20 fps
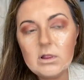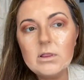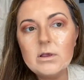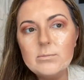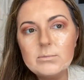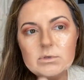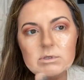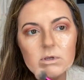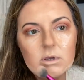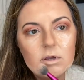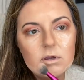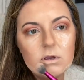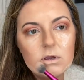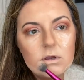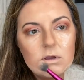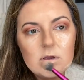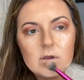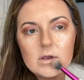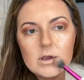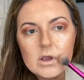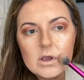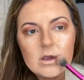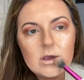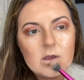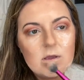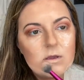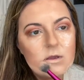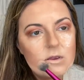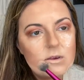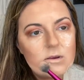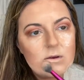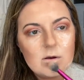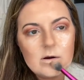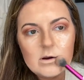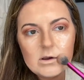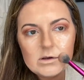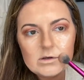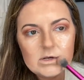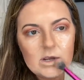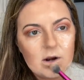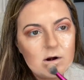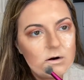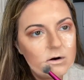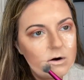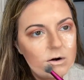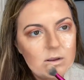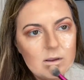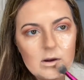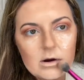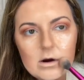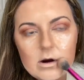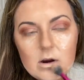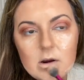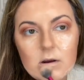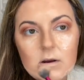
lips. I do a shadow right here.